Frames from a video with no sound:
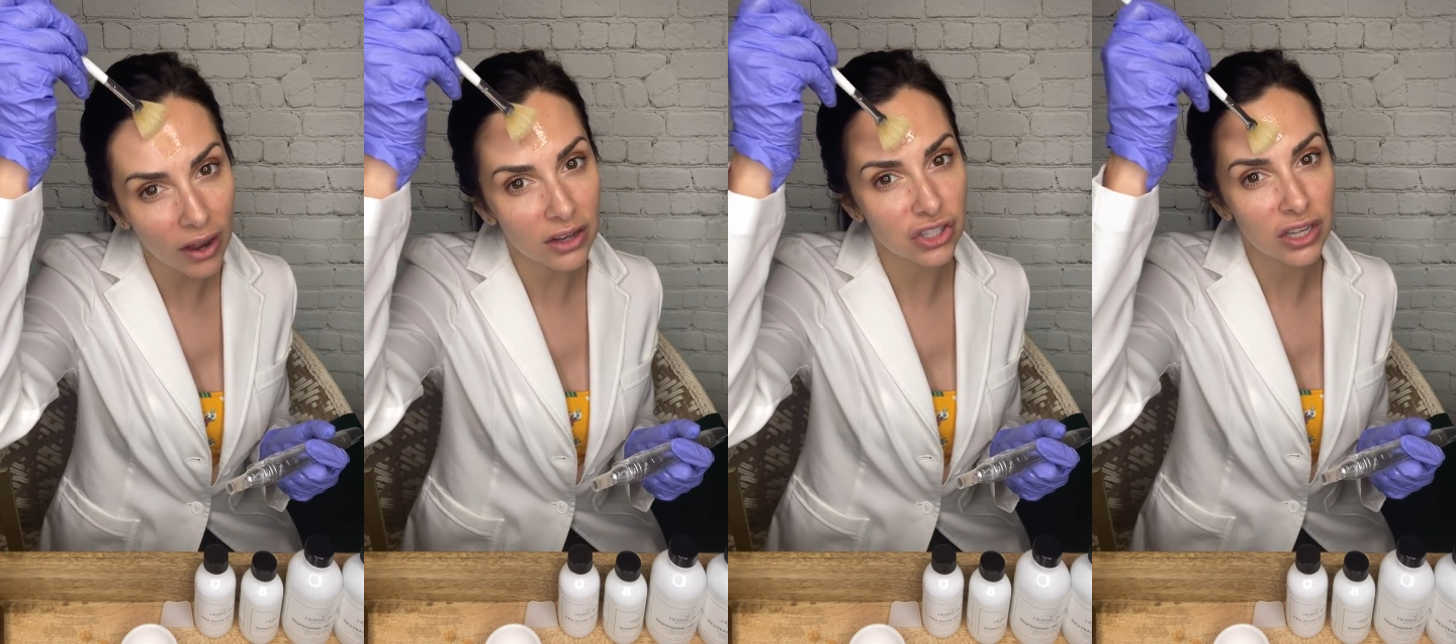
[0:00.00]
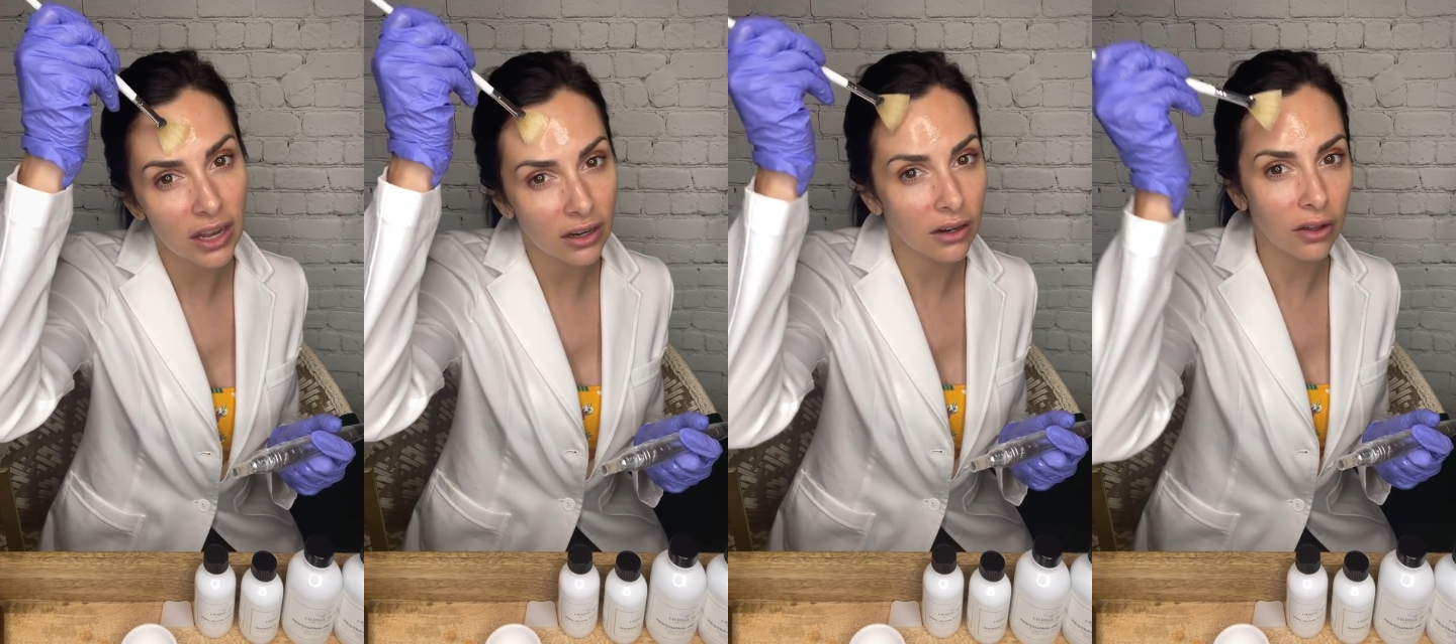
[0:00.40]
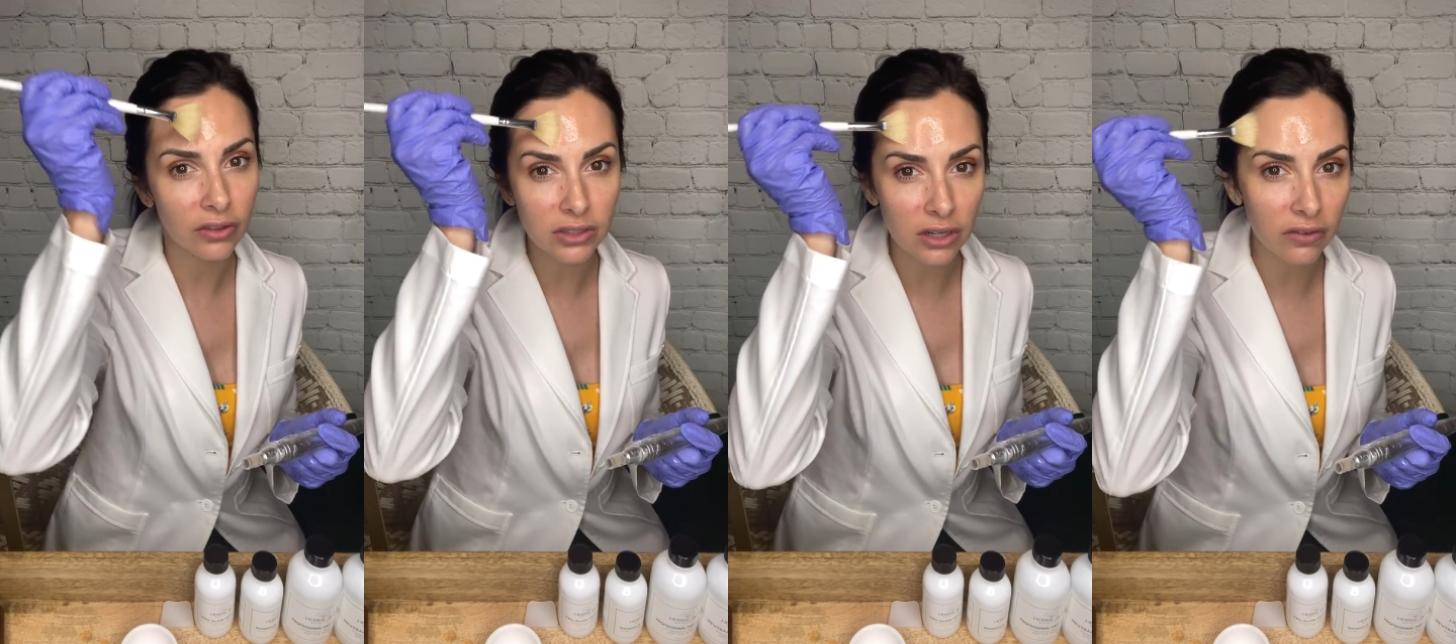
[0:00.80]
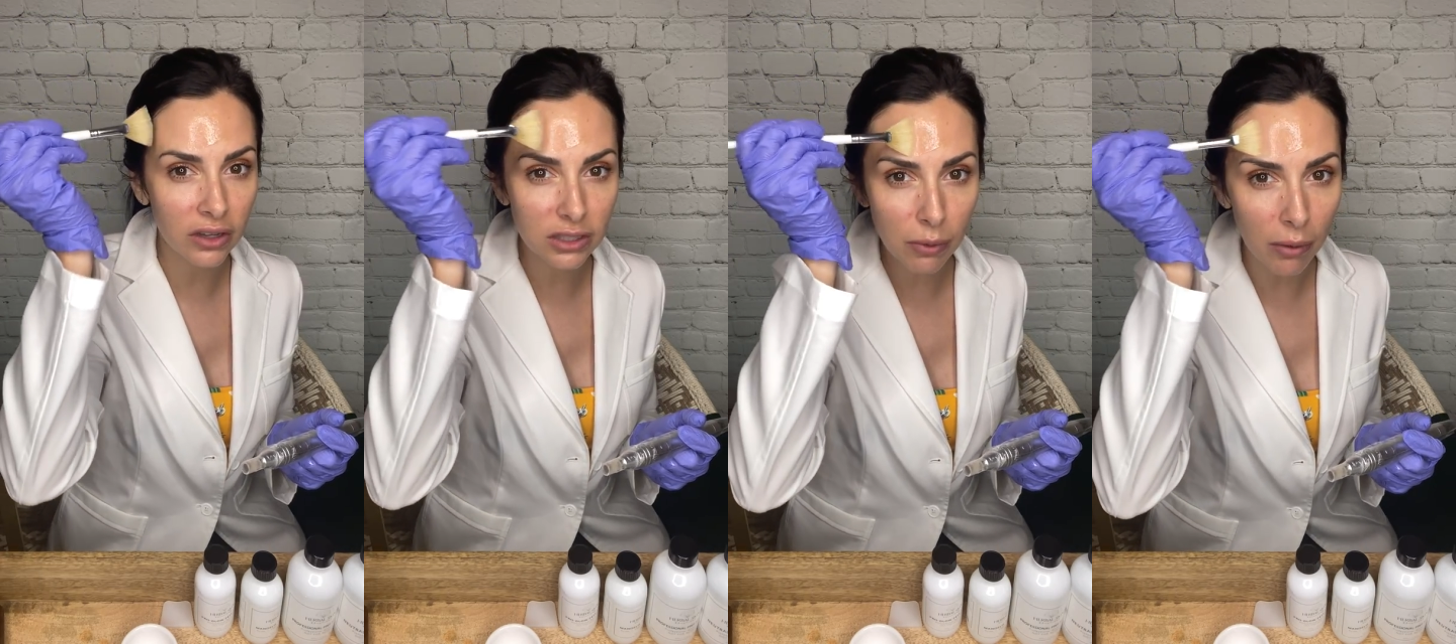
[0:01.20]
educated on the
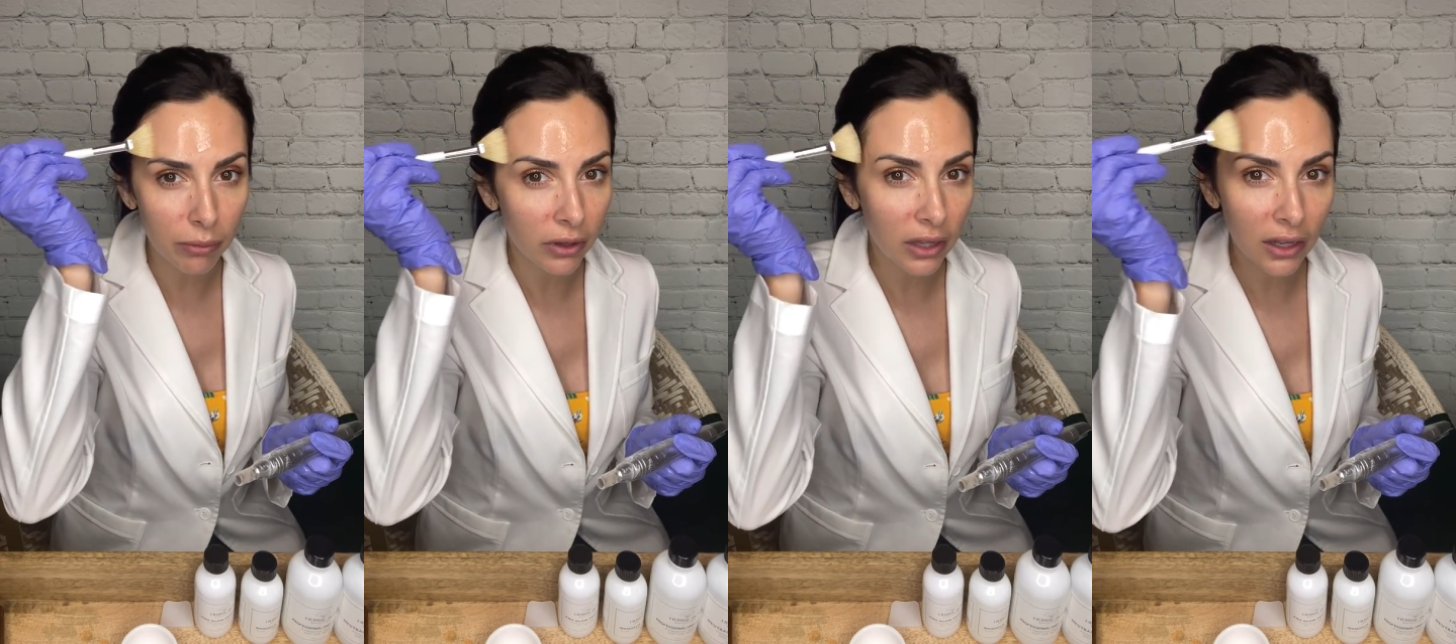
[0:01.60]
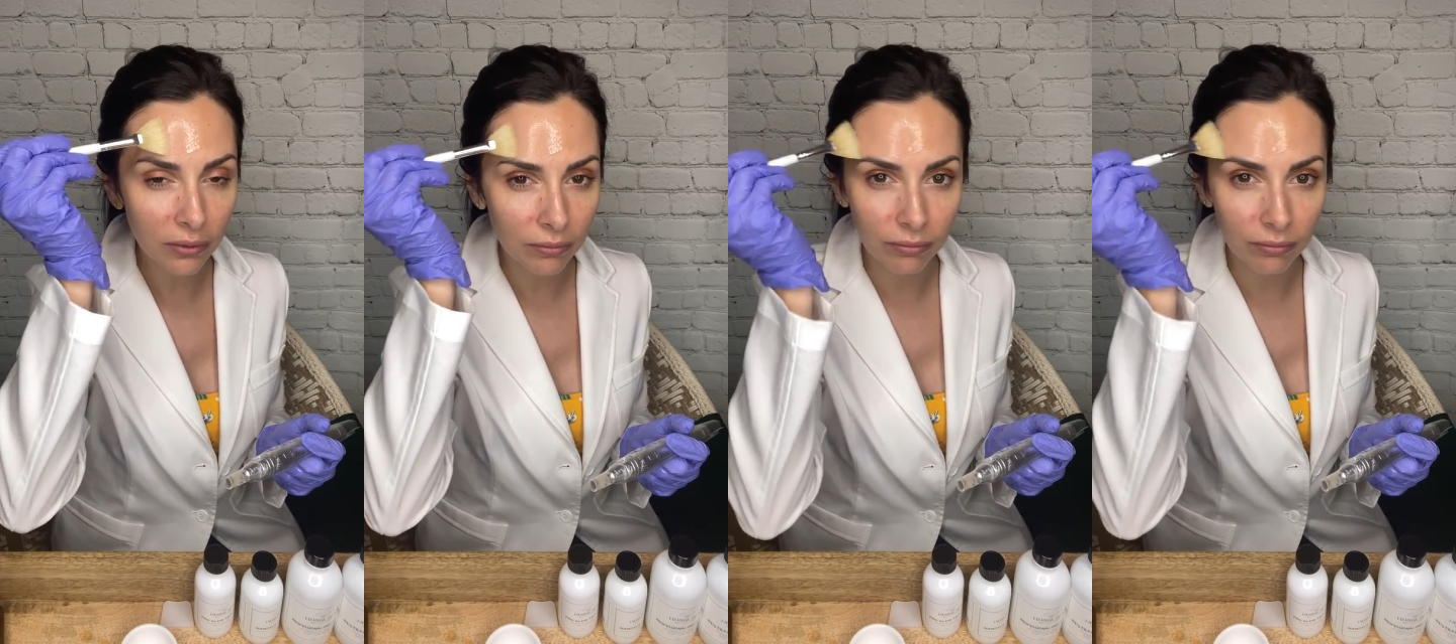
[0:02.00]
service properly.